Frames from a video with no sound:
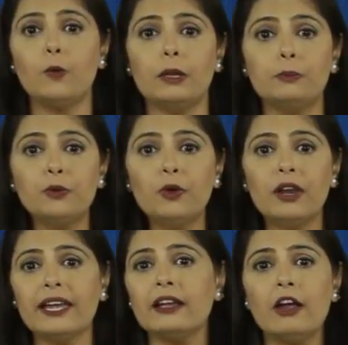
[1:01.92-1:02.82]
when
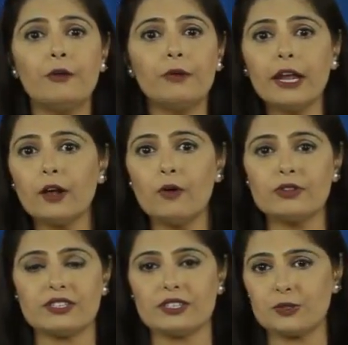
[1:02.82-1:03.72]
pooling
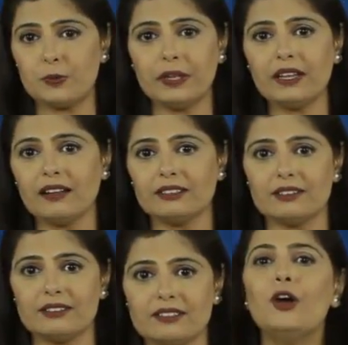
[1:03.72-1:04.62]
resources with
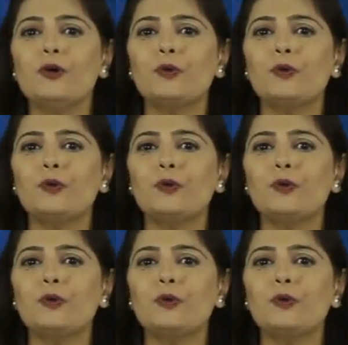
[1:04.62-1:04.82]
others.